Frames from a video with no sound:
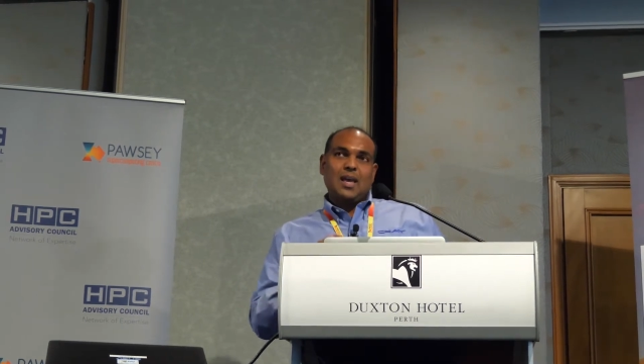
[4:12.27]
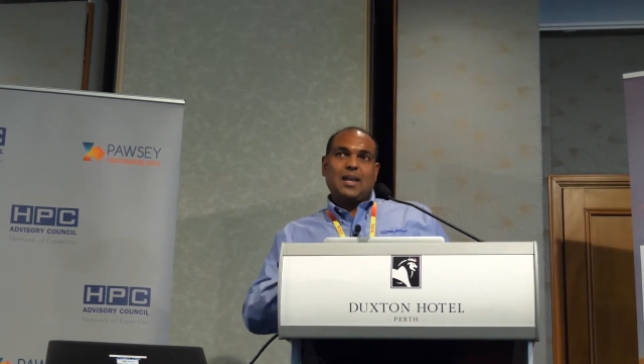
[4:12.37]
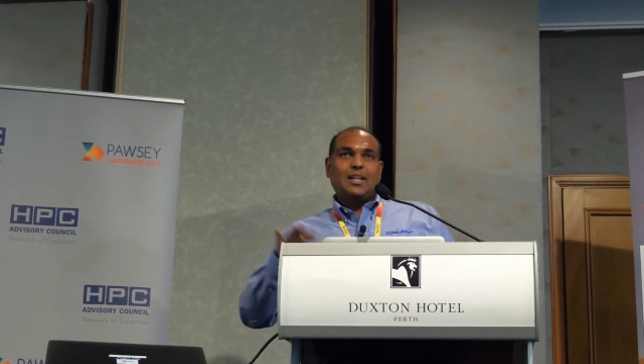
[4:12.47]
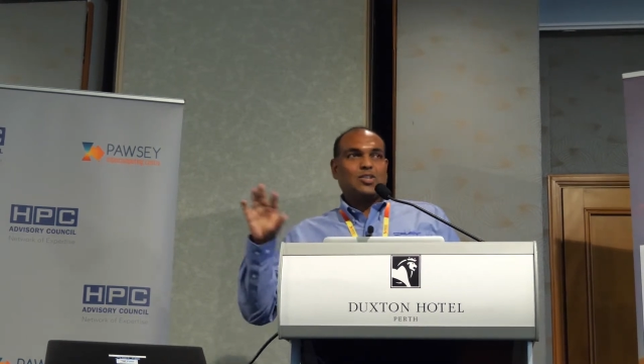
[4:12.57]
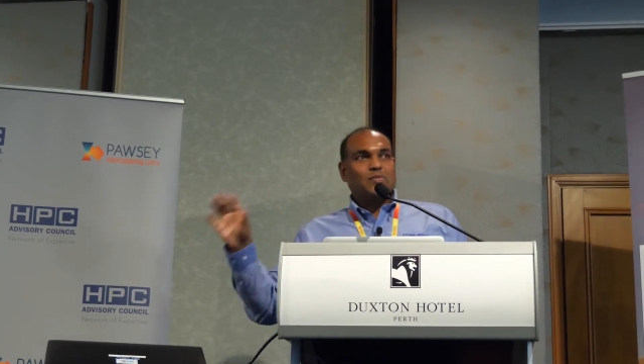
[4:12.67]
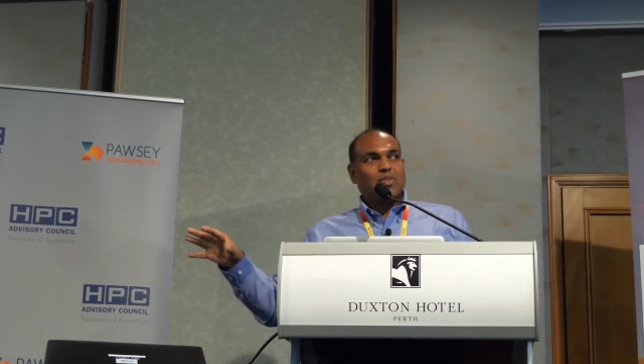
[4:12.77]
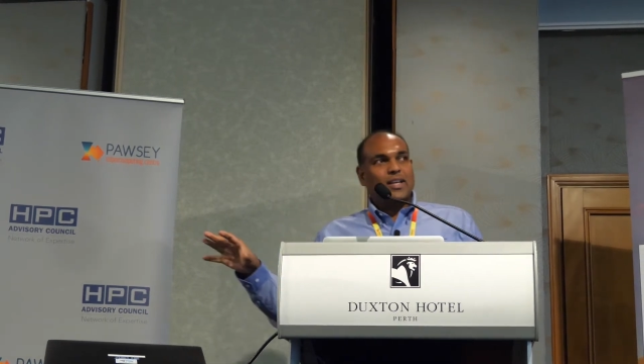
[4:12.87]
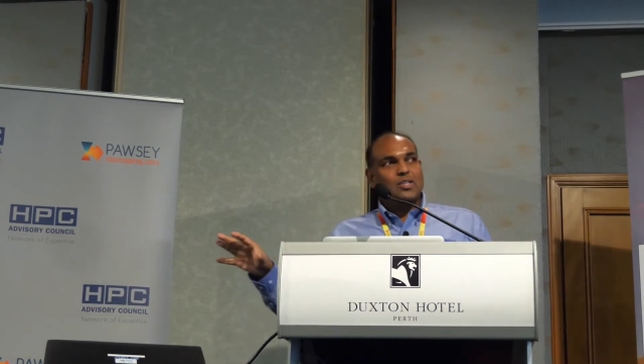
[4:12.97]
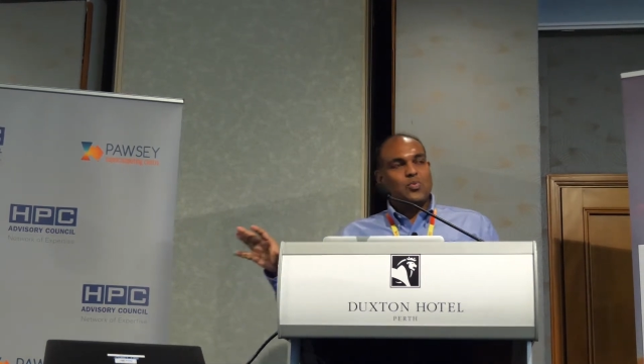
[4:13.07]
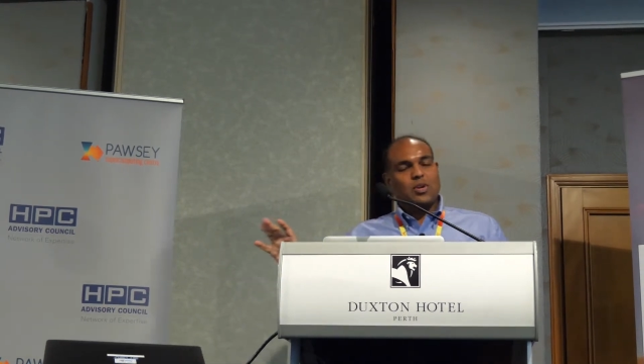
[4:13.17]
and a list of
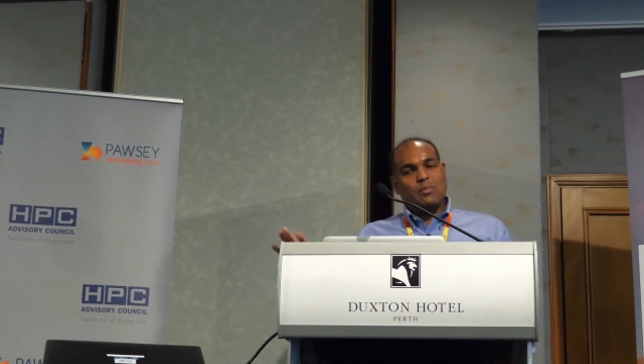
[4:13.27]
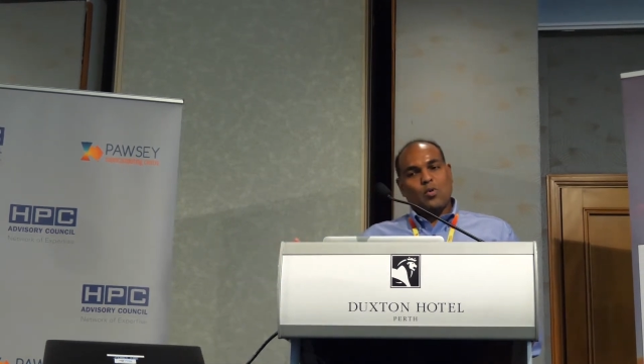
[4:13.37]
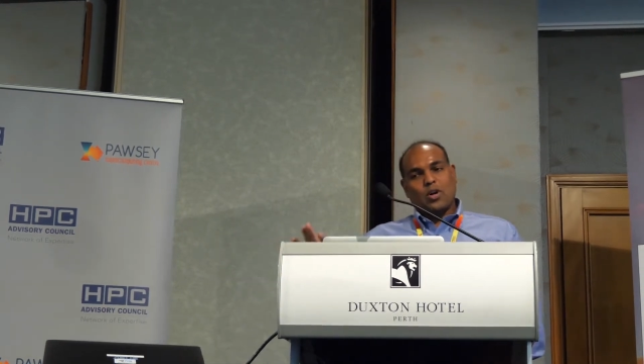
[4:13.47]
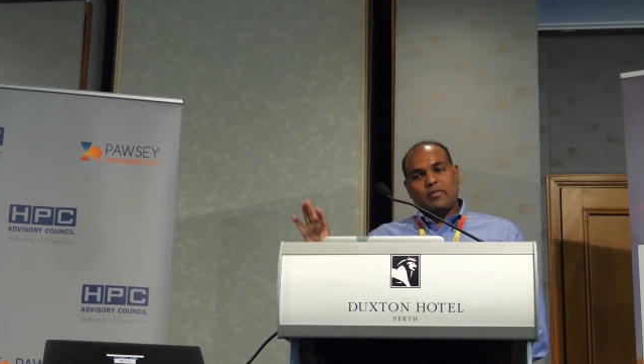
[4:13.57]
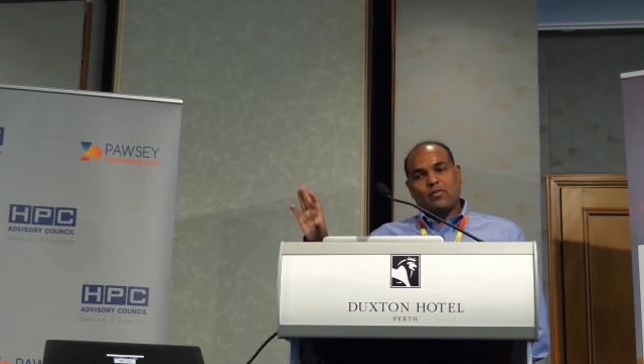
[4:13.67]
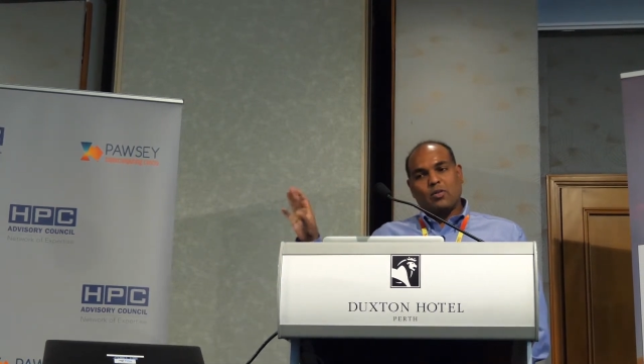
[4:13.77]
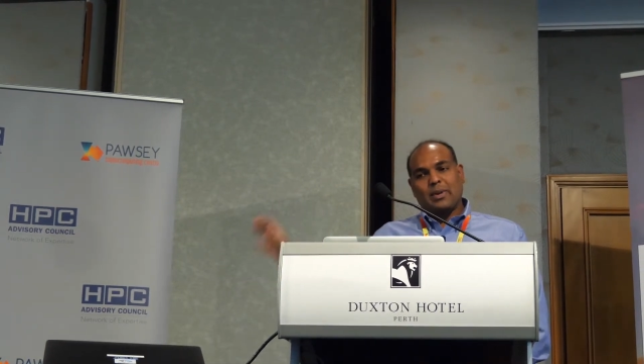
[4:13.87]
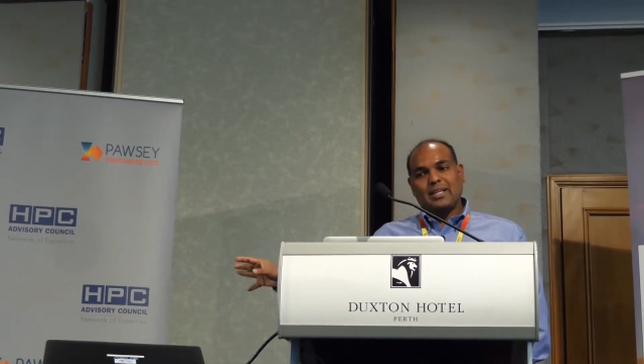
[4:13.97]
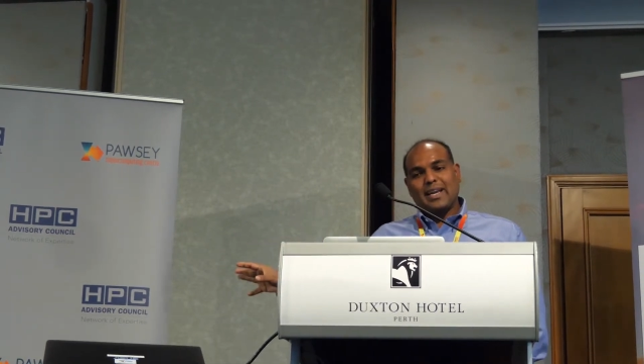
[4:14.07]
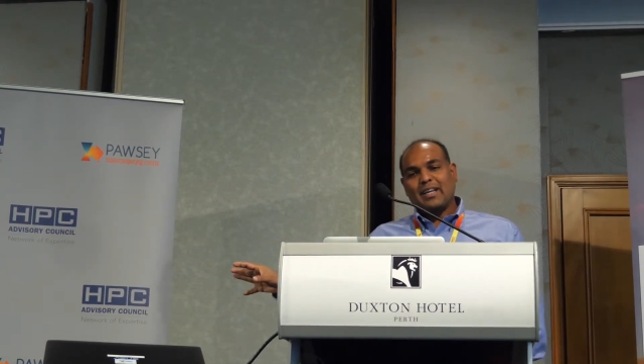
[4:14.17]
things that were important for the
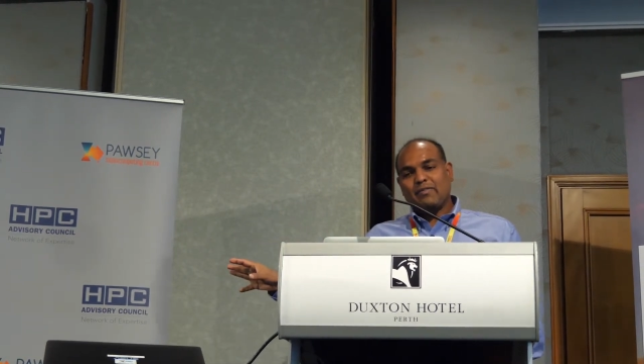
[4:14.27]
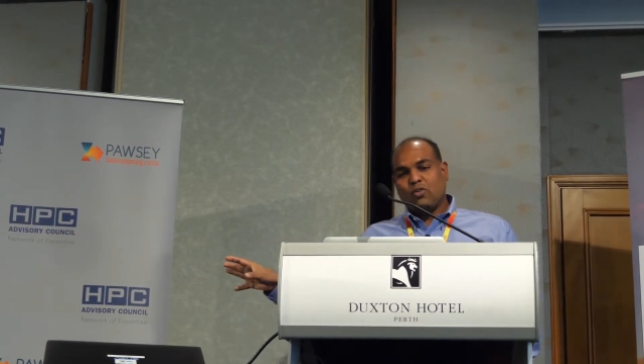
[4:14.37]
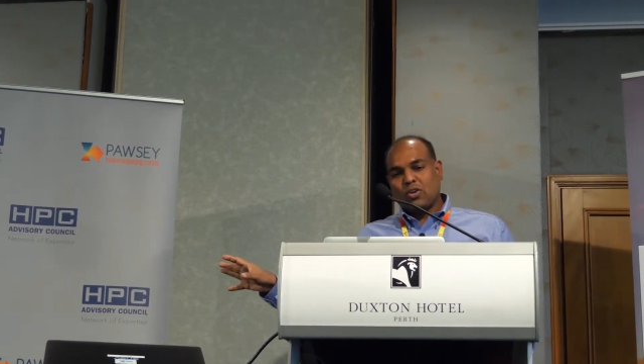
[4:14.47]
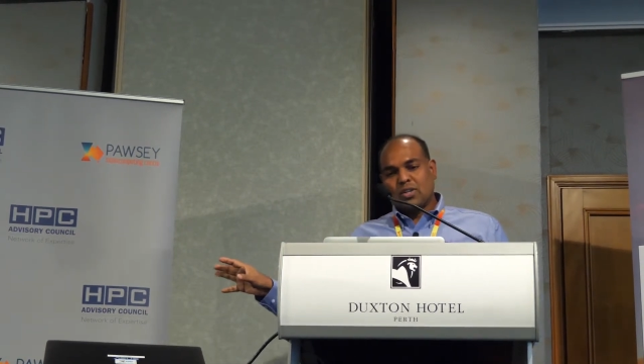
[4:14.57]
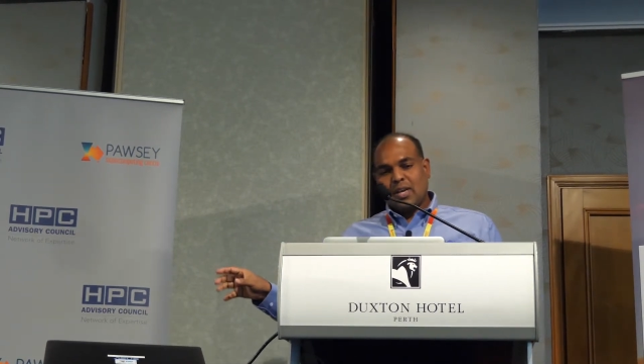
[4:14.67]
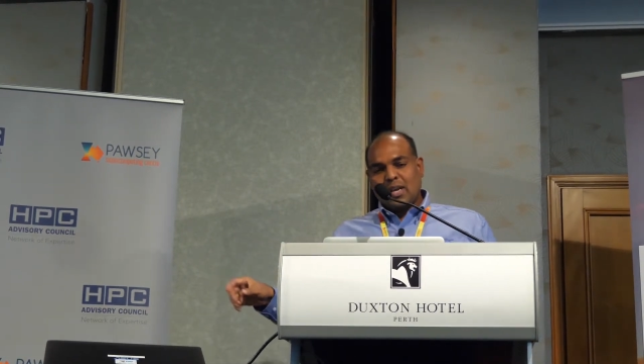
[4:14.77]
big data folks.